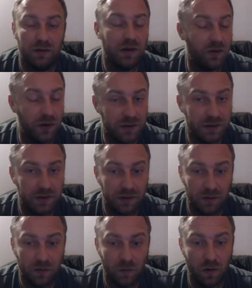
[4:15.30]
there is
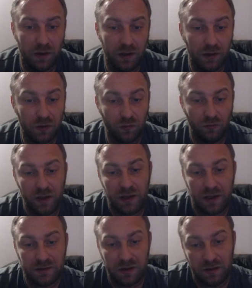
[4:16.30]
one thing to
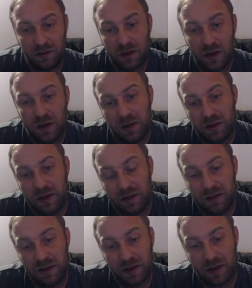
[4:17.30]
realize here. The
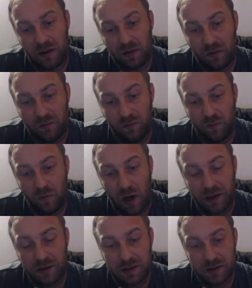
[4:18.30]
idea of
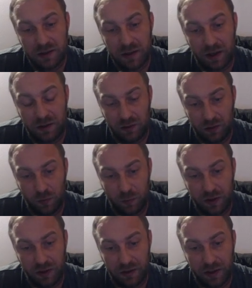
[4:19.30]
white is then to
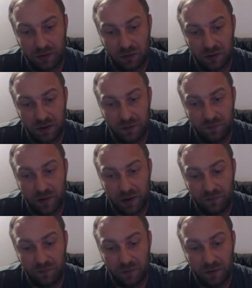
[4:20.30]
play knight on
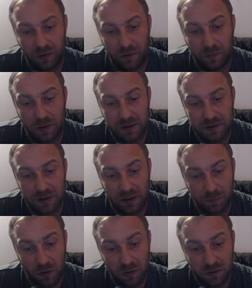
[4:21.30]
d5, but it's
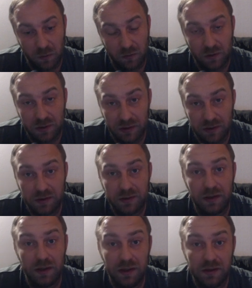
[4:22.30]
not possible. You see,
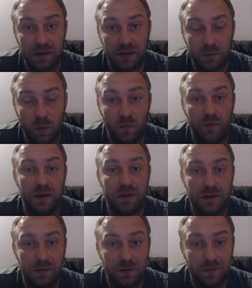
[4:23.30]
this e6 move is